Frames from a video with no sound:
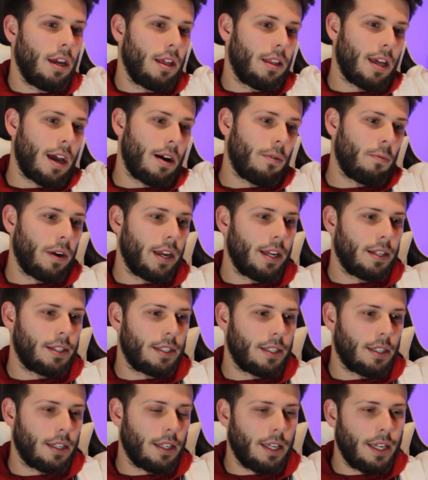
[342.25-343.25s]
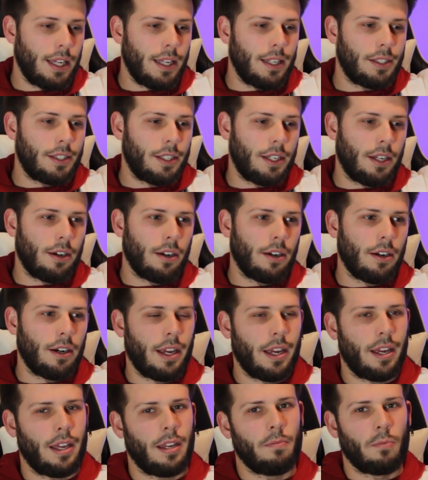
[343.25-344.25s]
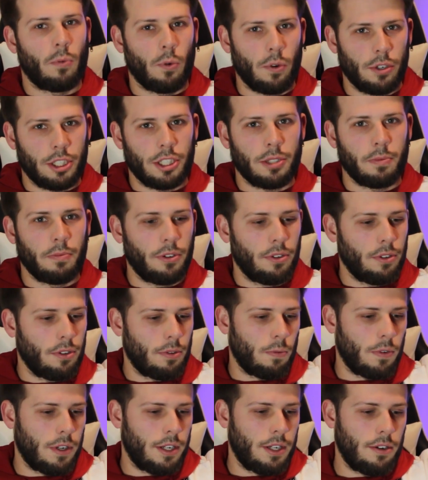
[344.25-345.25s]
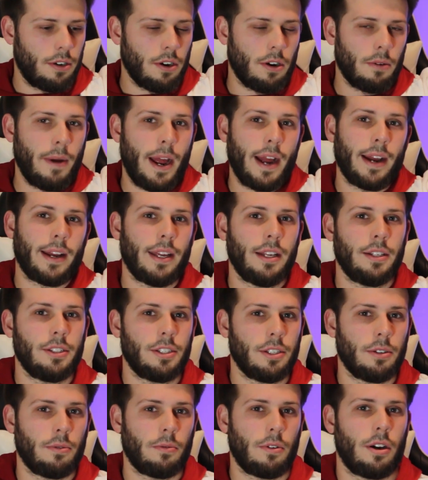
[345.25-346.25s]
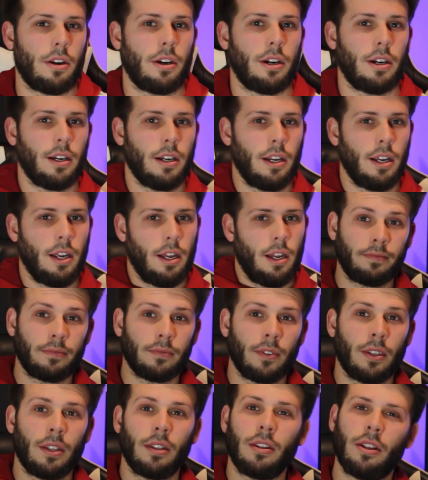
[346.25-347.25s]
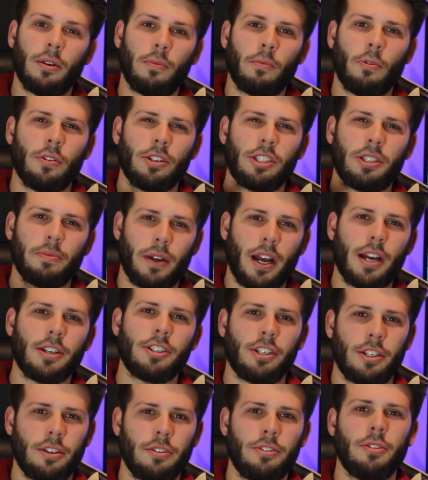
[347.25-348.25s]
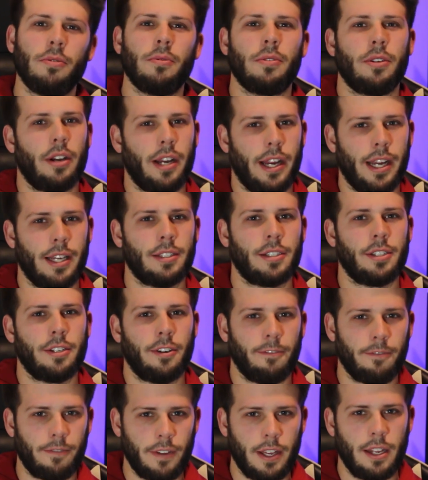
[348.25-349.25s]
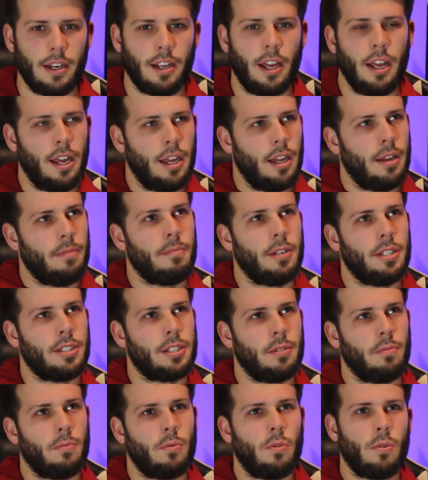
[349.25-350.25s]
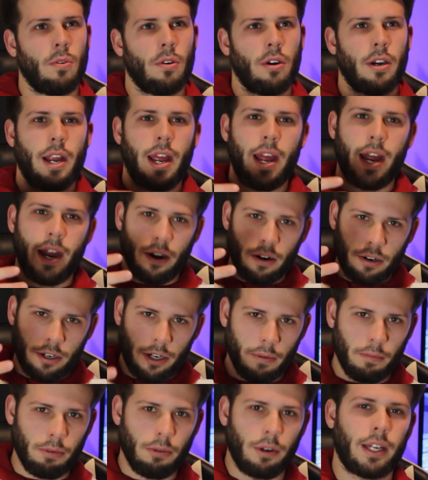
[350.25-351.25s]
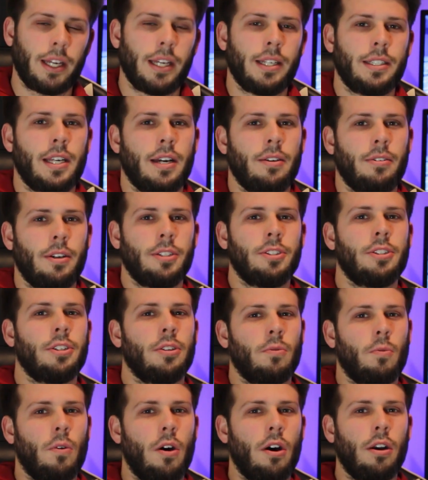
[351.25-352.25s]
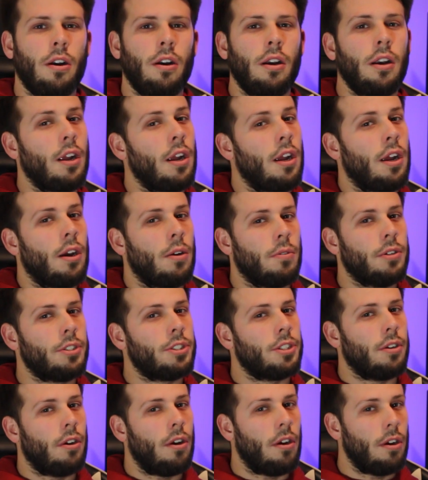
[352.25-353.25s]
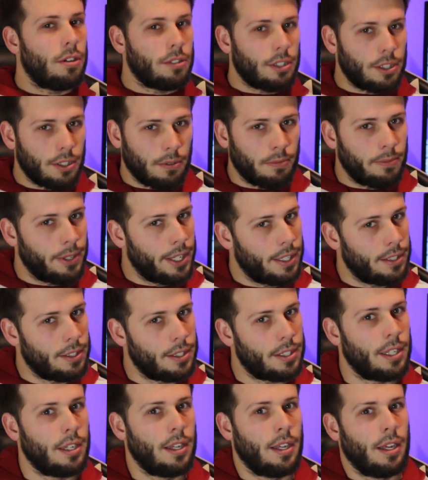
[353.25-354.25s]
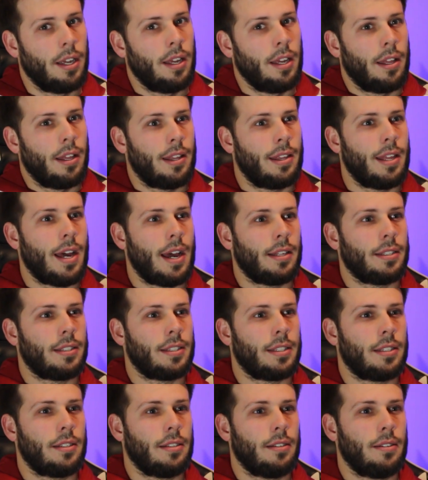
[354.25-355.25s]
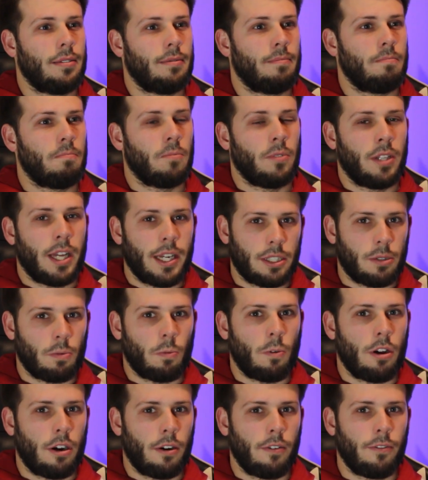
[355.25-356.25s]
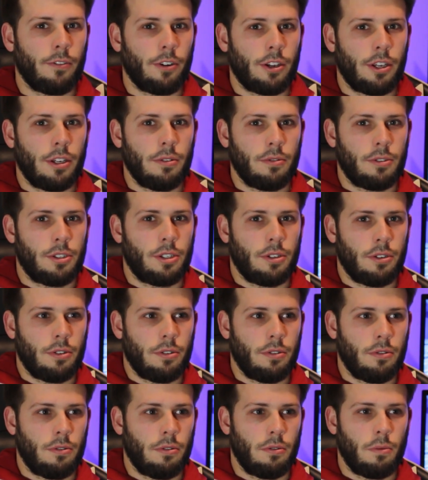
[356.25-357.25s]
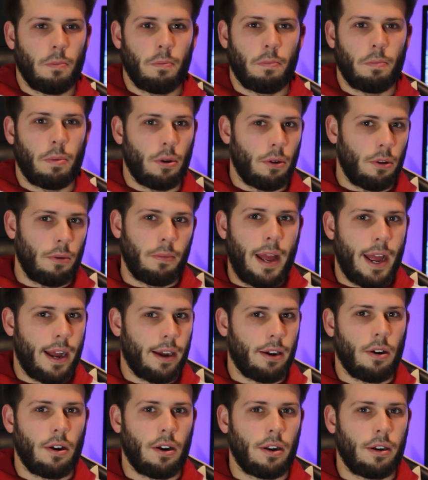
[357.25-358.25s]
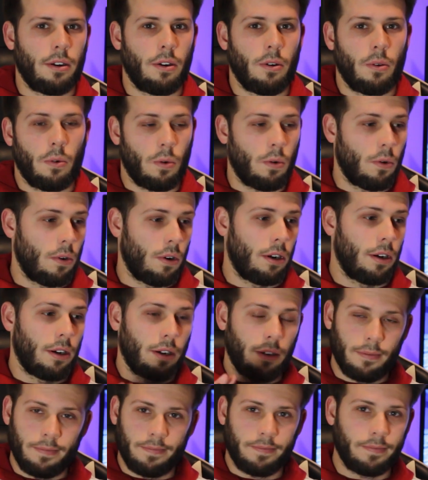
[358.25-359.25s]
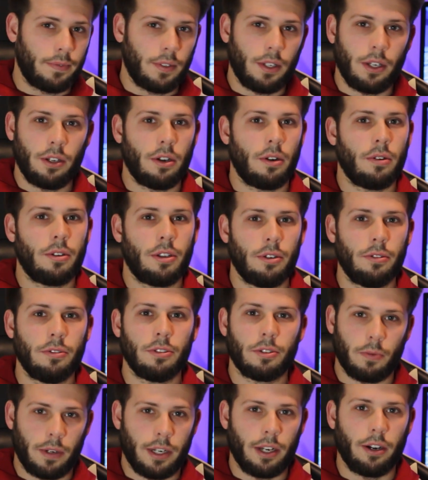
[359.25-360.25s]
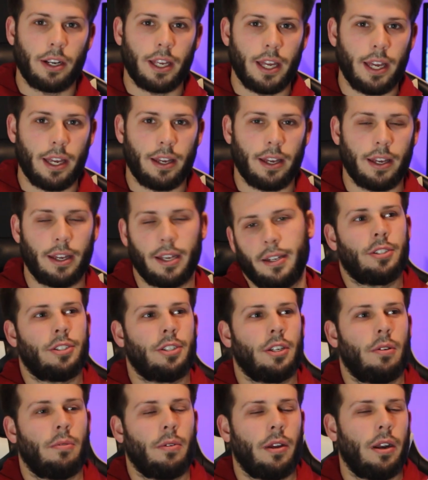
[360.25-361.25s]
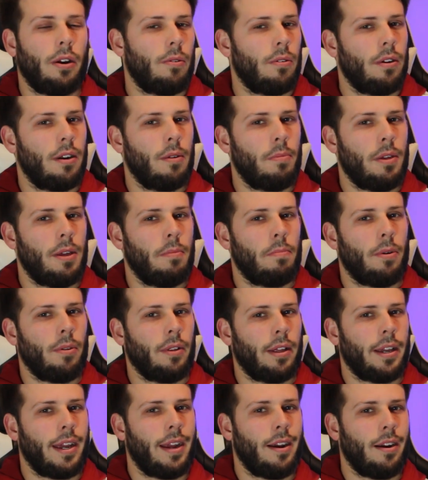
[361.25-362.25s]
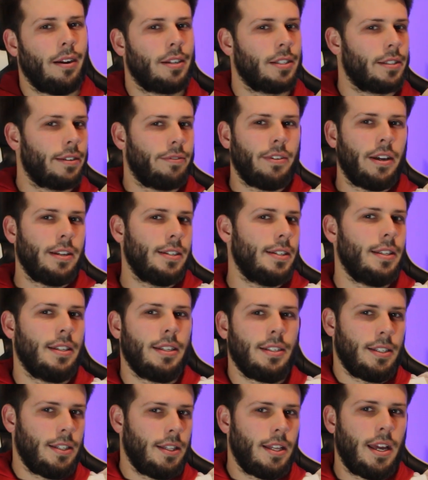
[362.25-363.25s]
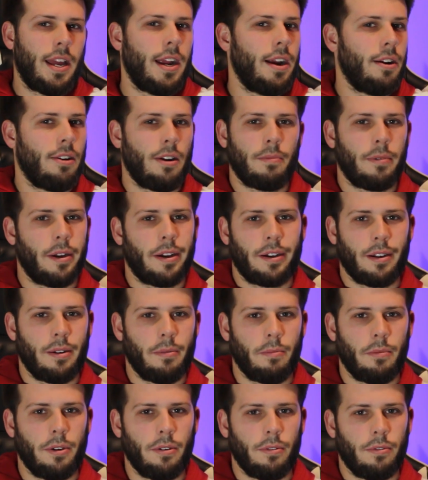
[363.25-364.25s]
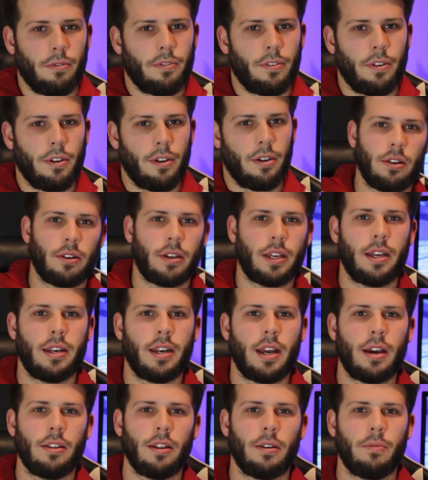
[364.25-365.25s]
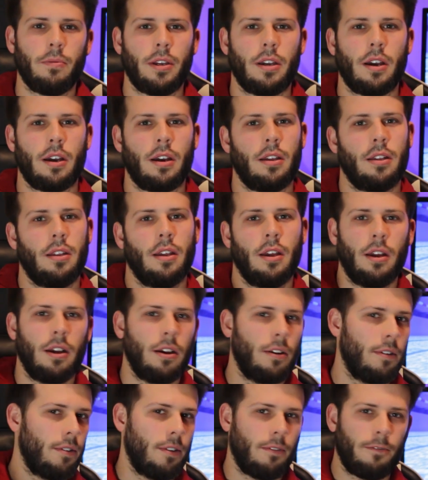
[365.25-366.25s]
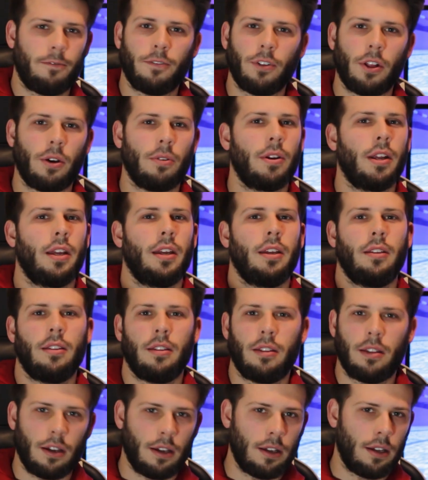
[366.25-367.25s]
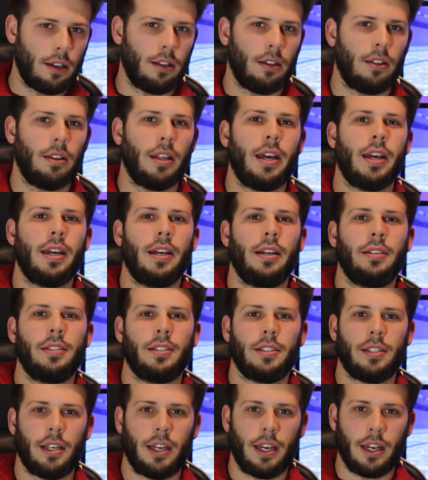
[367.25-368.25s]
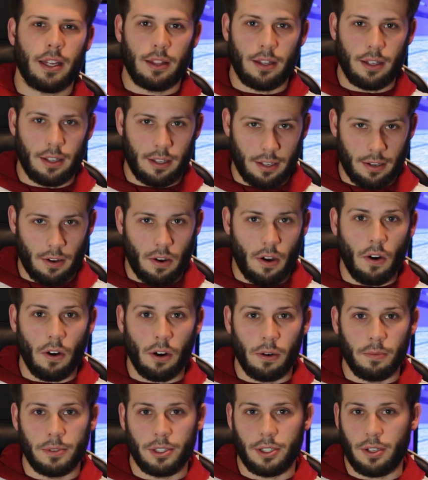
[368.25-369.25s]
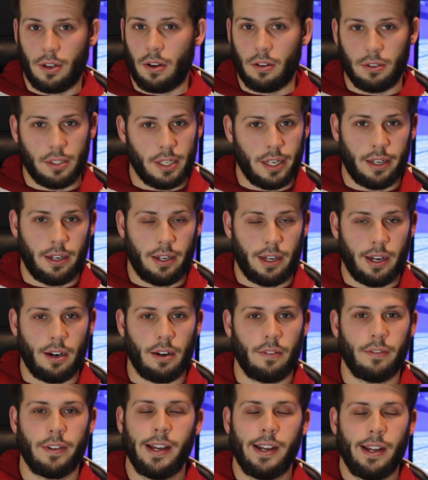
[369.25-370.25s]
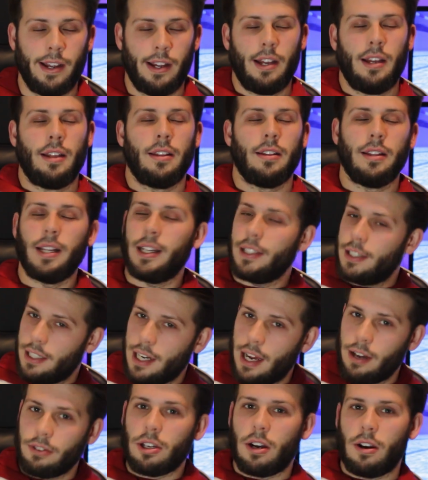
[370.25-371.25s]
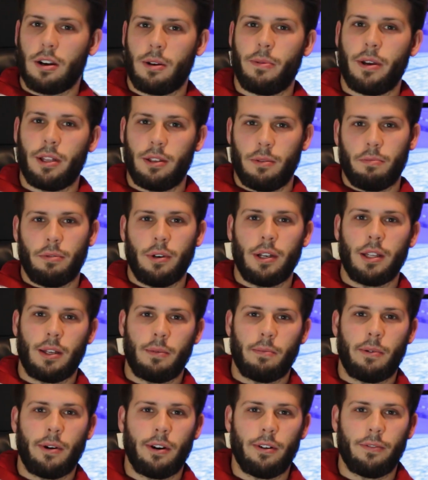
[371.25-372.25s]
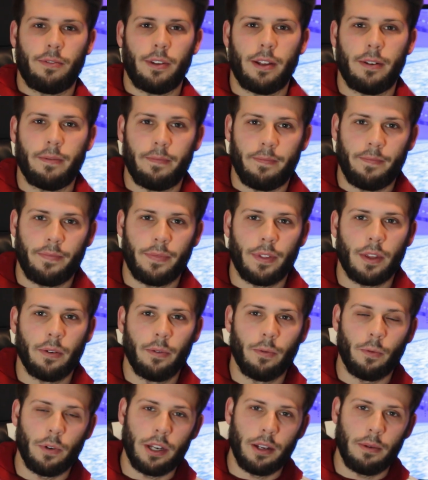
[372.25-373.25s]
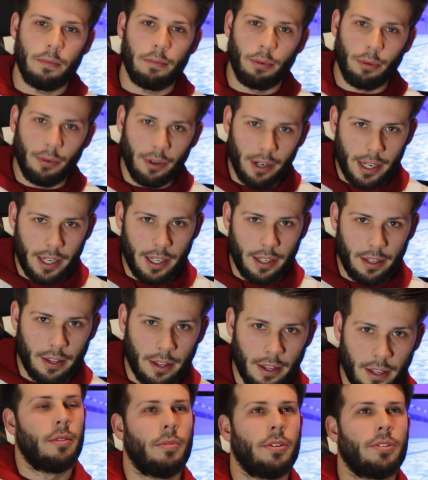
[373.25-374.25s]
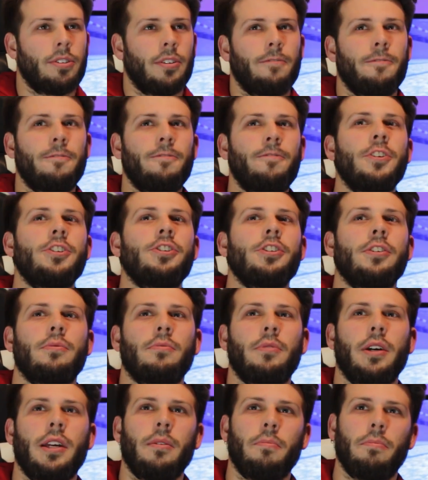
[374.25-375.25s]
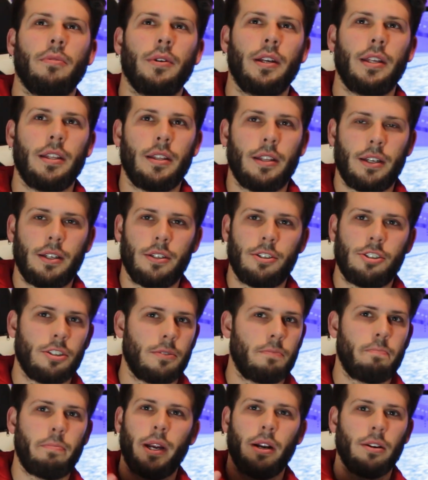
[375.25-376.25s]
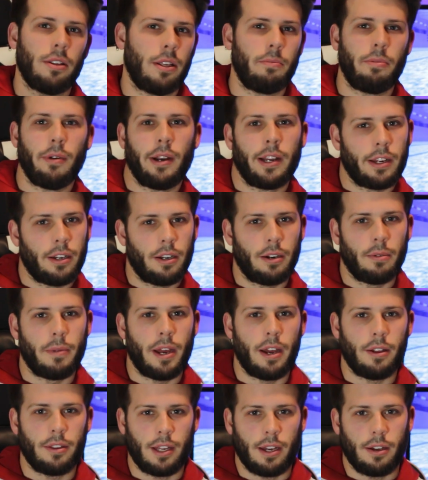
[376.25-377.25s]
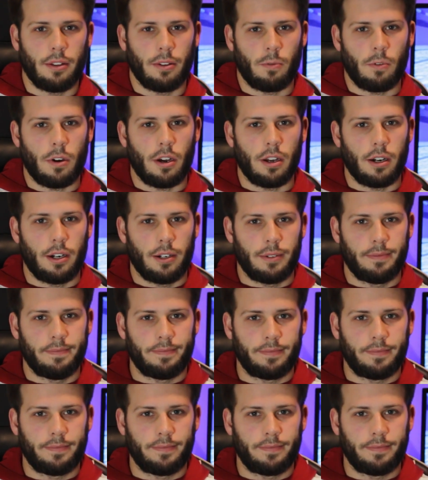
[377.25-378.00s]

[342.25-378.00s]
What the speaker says: That way it's easier and more smooth when you go back into the water. The more splashing you do with your hands and your feet means the more air you're bringing down into the water, which also means that's less water for you to pull back on or use when you're kicking. So we don't want to be pulling air, because if I did in the air, I'm not going to move. Okay, now that we got the floating, the legs, and the arms all taken care of, let's now talk about the breathing part of it. When you breathe, the most efficient way to breathe is just barely bringing your mouth out of the water.